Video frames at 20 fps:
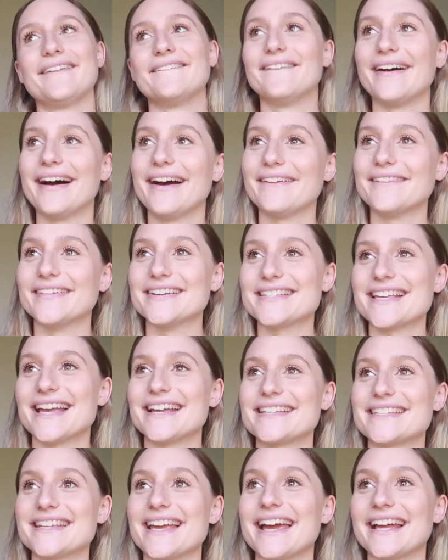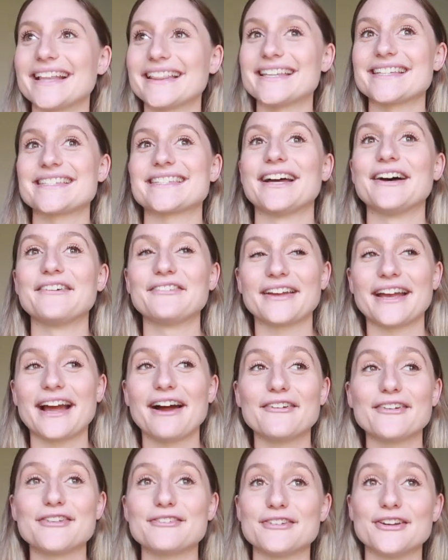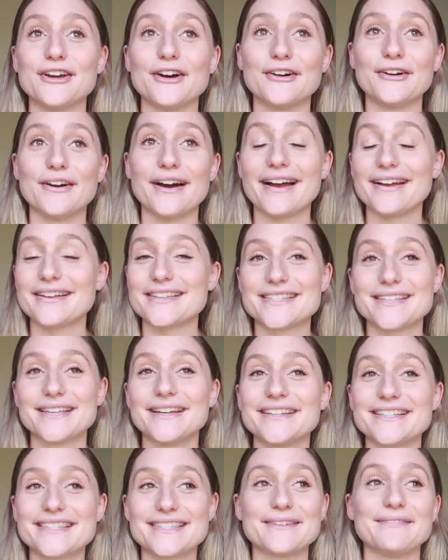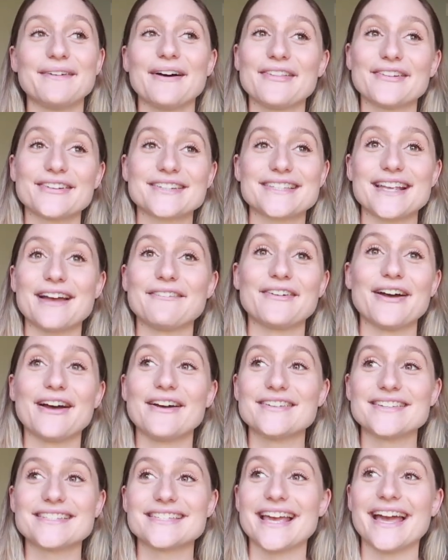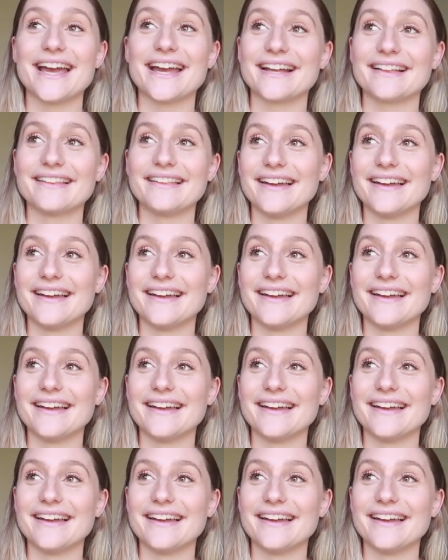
why was I saying this stuff? Like I don't even know some other stuff I was saying.